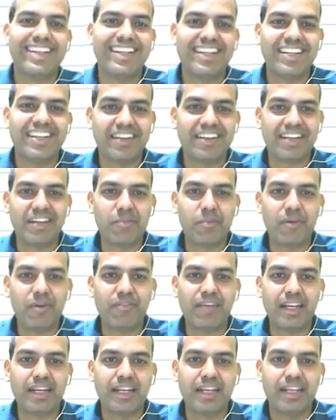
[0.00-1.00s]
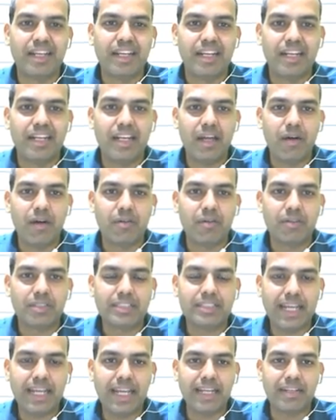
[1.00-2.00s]
Okay, perfect. Now
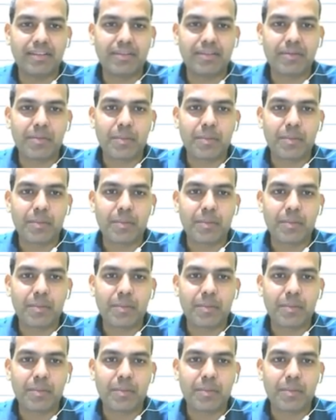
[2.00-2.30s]
second,